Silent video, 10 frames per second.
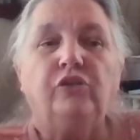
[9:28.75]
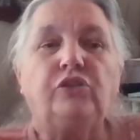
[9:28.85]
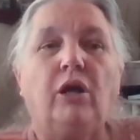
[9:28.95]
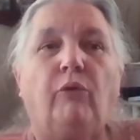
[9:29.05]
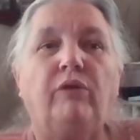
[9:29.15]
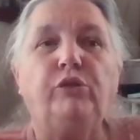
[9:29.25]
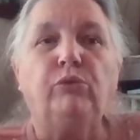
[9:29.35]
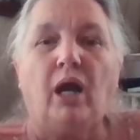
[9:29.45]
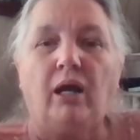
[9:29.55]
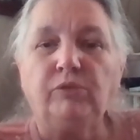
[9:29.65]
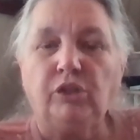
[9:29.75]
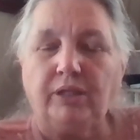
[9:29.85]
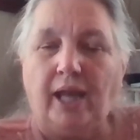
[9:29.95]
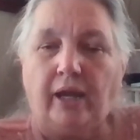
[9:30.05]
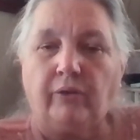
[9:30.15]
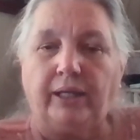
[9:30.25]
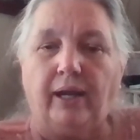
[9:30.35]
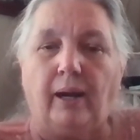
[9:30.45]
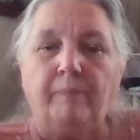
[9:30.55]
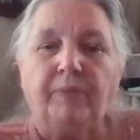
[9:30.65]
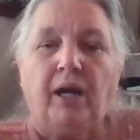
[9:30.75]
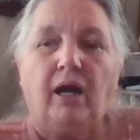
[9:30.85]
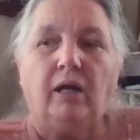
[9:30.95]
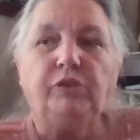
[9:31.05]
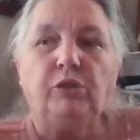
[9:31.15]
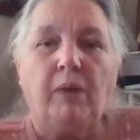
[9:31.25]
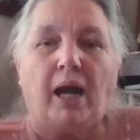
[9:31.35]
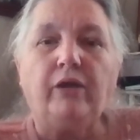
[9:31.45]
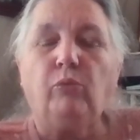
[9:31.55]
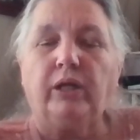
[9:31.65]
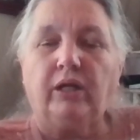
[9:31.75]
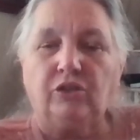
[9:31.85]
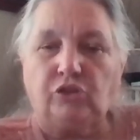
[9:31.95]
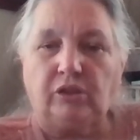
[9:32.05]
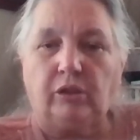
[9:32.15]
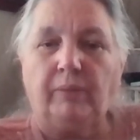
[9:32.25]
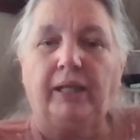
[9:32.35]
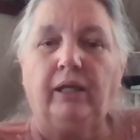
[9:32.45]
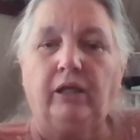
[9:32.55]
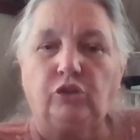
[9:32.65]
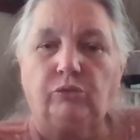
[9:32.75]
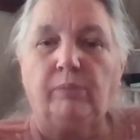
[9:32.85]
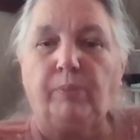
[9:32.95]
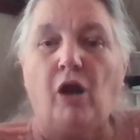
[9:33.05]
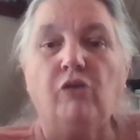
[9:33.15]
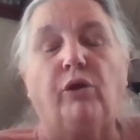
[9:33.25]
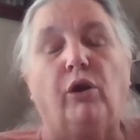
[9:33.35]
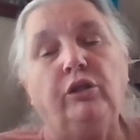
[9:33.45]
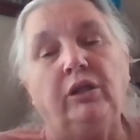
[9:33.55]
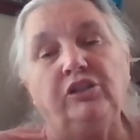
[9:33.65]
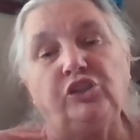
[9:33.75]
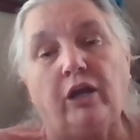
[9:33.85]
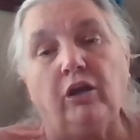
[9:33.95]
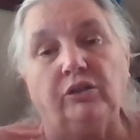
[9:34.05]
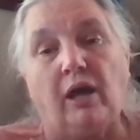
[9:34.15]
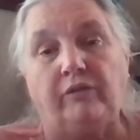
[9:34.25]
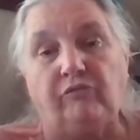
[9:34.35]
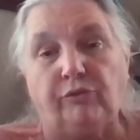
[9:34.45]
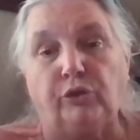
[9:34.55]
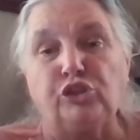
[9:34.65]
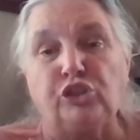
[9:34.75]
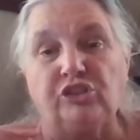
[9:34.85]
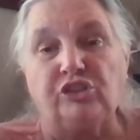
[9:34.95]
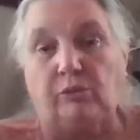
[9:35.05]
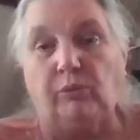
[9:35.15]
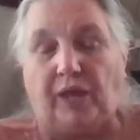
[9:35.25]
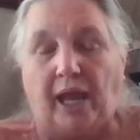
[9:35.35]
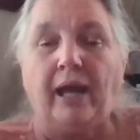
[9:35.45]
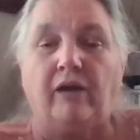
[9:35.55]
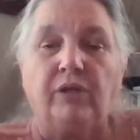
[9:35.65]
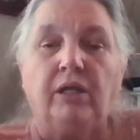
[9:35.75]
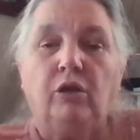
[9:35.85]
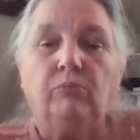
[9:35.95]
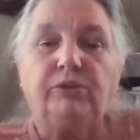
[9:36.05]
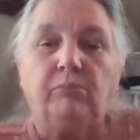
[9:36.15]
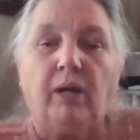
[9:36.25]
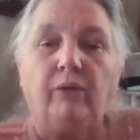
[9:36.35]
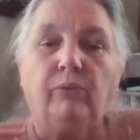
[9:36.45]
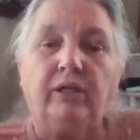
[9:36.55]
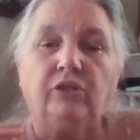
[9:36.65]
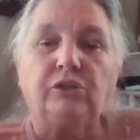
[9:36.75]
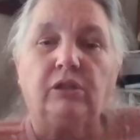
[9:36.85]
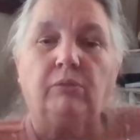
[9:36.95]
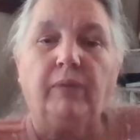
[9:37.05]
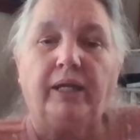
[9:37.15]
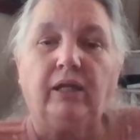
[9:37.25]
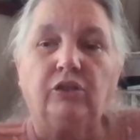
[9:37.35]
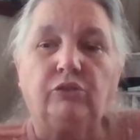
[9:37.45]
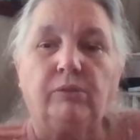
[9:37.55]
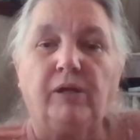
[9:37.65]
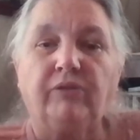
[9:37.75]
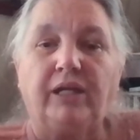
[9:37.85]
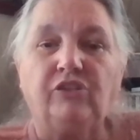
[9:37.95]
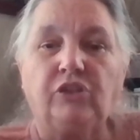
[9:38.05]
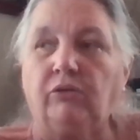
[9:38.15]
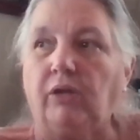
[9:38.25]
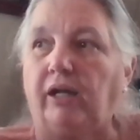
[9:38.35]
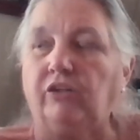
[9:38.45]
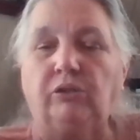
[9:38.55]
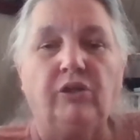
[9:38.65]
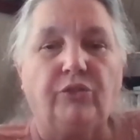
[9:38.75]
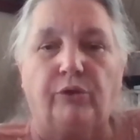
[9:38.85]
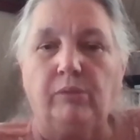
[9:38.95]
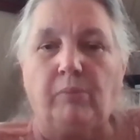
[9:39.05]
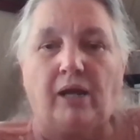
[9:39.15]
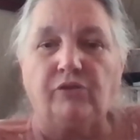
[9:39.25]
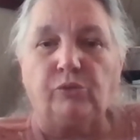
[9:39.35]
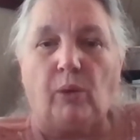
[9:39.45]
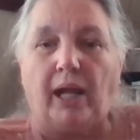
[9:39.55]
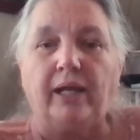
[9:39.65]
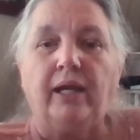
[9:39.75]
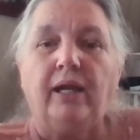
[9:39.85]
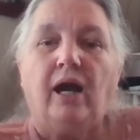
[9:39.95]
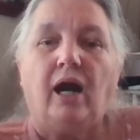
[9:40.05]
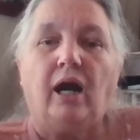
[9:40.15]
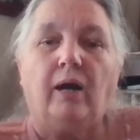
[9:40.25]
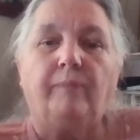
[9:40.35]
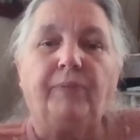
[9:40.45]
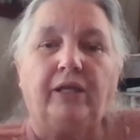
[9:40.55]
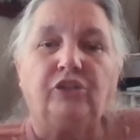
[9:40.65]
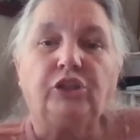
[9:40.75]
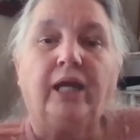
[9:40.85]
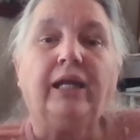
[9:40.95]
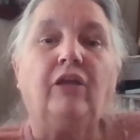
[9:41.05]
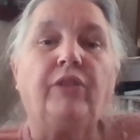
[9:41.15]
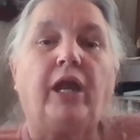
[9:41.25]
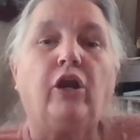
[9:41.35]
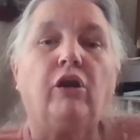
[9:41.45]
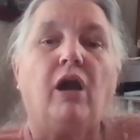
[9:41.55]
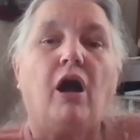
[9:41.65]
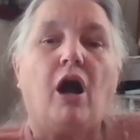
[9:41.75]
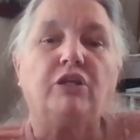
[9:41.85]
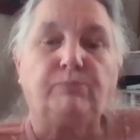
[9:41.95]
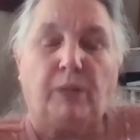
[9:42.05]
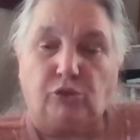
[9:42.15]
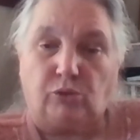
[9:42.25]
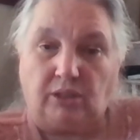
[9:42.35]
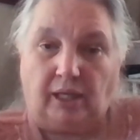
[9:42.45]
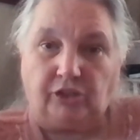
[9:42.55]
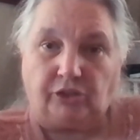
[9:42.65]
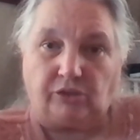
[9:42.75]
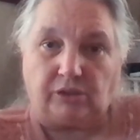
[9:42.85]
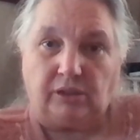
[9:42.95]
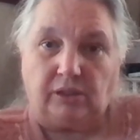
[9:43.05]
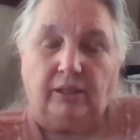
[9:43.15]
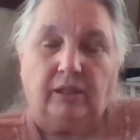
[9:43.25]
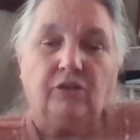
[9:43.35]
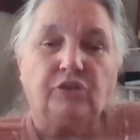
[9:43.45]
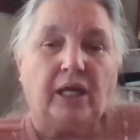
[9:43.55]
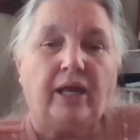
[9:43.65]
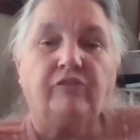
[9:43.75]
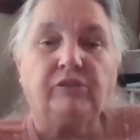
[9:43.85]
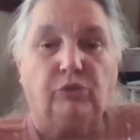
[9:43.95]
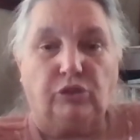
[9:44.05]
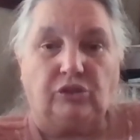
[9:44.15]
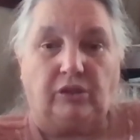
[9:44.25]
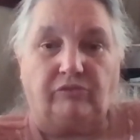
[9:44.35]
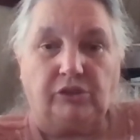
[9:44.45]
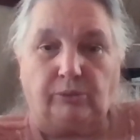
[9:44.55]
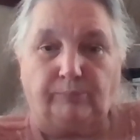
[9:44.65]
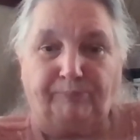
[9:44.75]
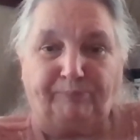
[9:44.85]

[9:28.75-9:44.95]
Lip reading: So if you come to the area, you might want to consider making a trip over, or you can check online first to see what they have, but you might want to consider making a trip over to East Carolina. It's only 30 miles away, and checking their special collections, because they have some good stuff too.